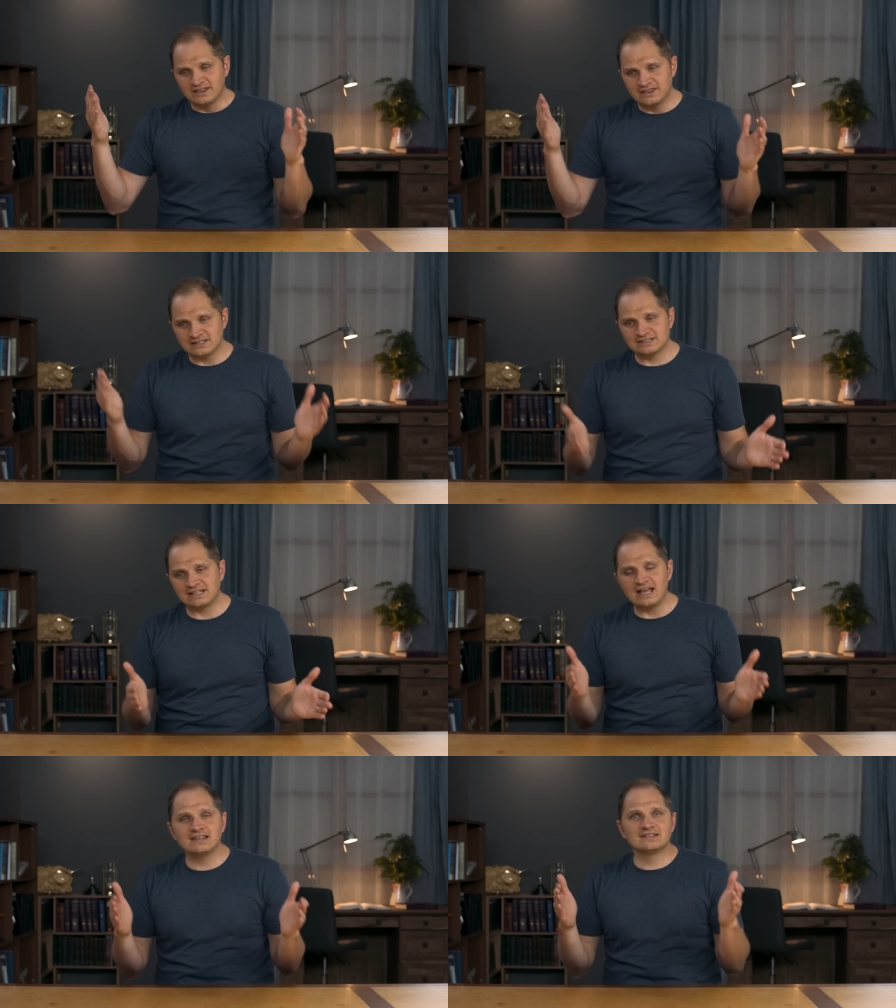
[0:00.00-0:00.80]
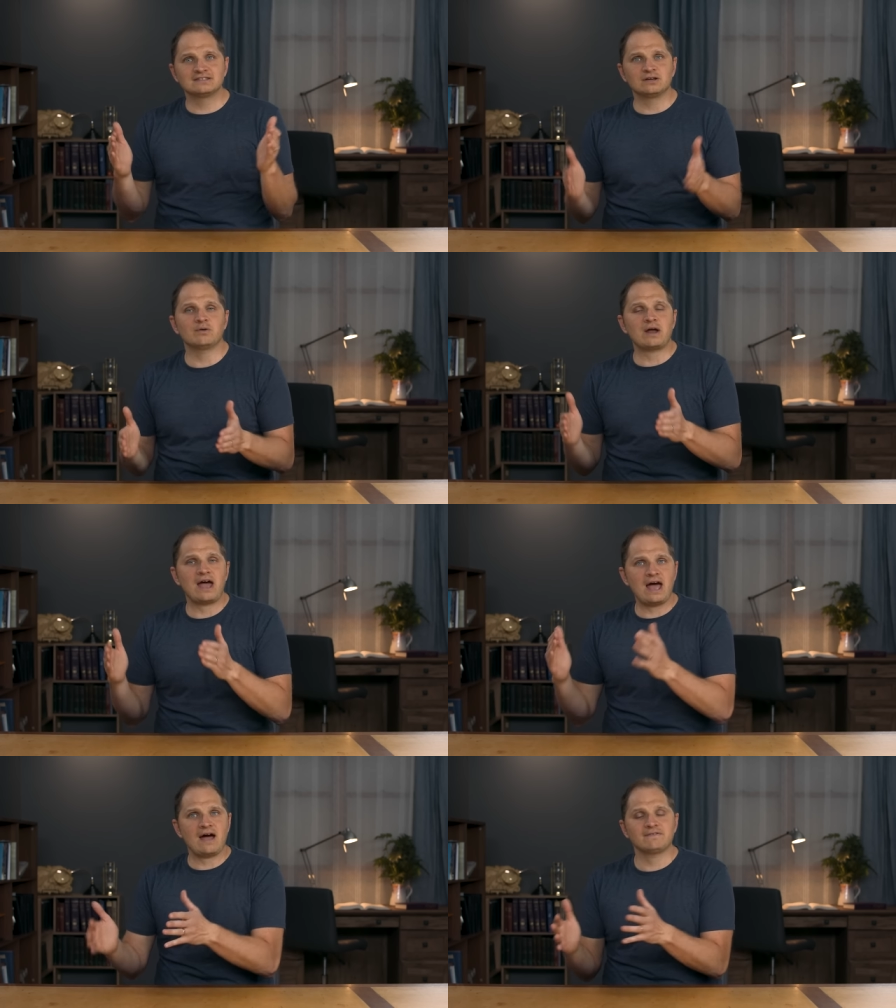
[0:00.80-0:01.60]
The states don't
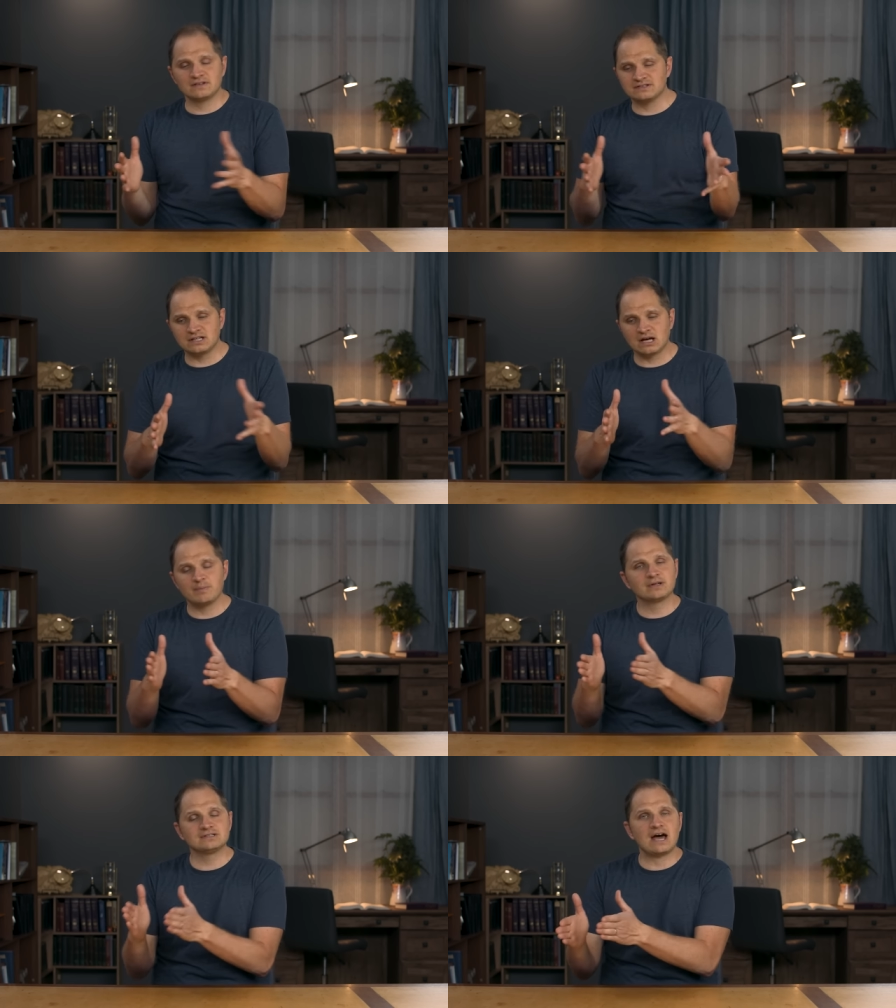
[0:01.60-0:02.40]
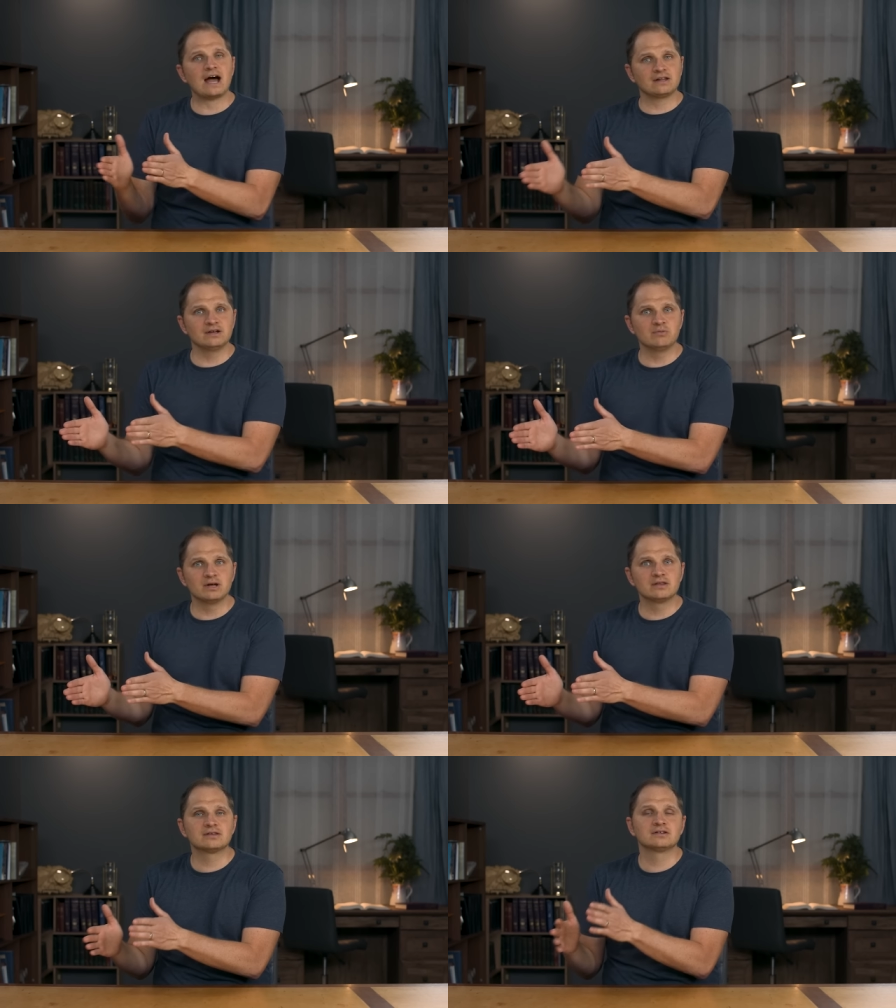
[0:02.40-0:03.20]
have to sync up exactly
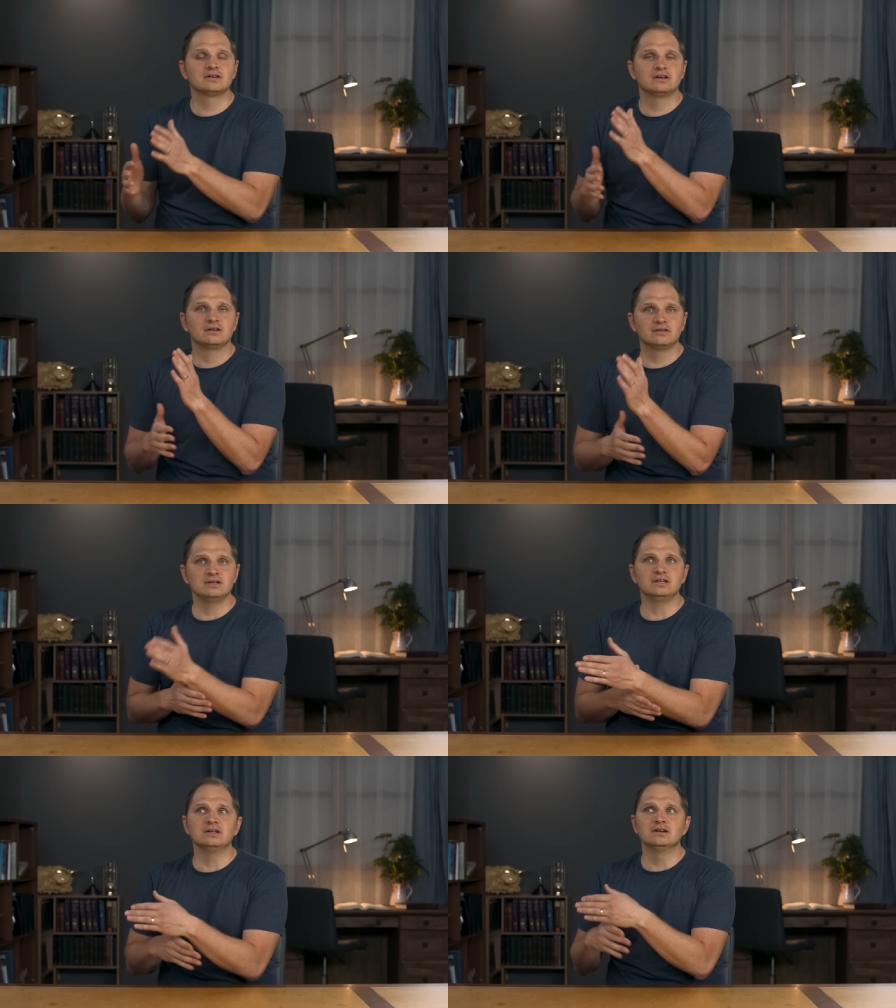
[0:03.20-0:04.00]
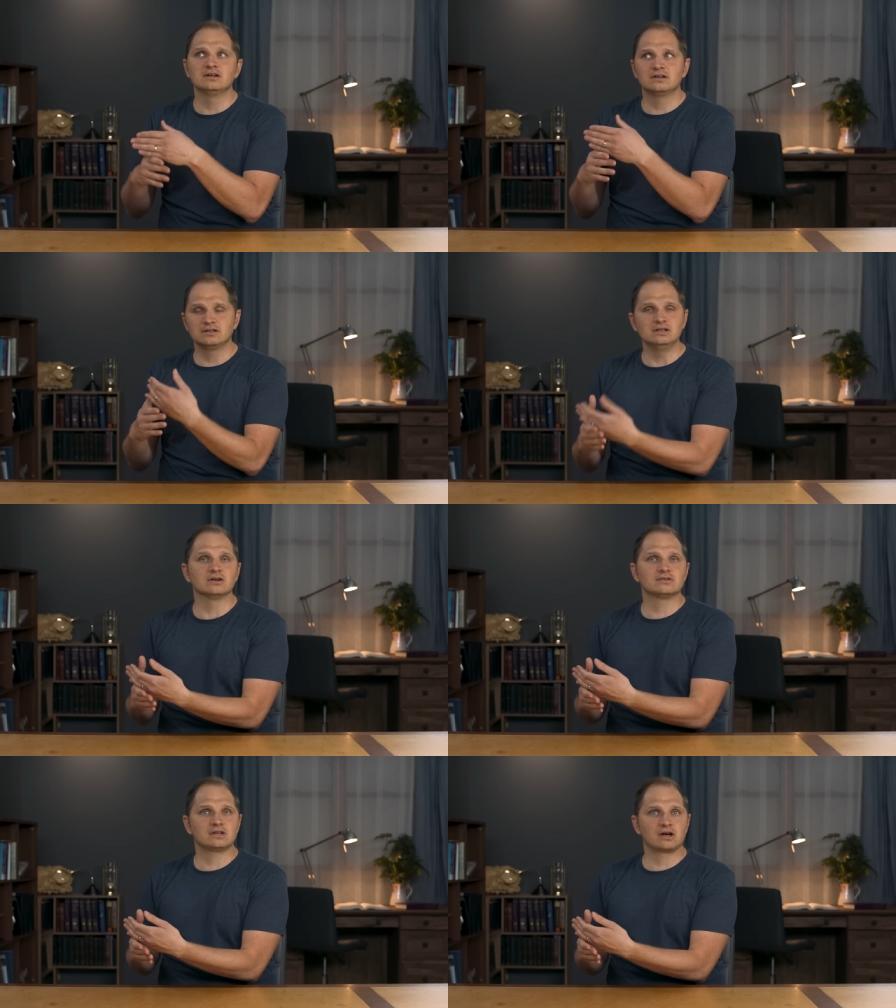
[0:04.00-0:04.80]
with the
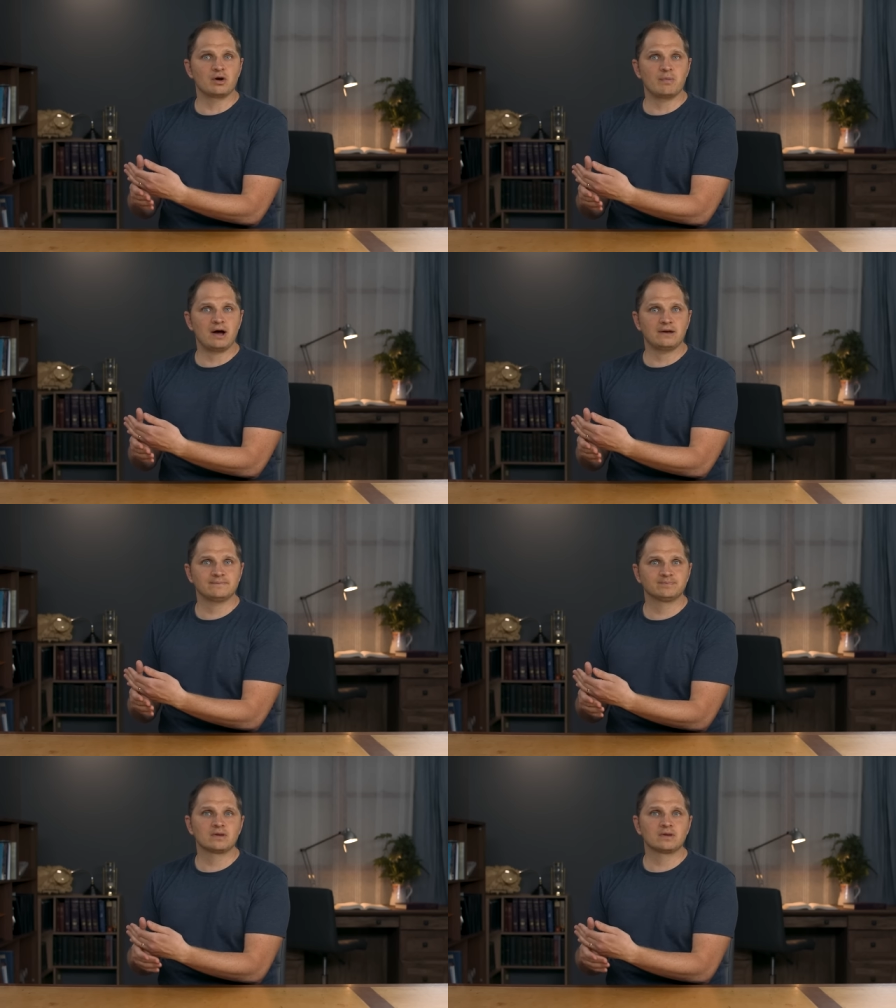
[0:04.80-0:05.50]
years that go by,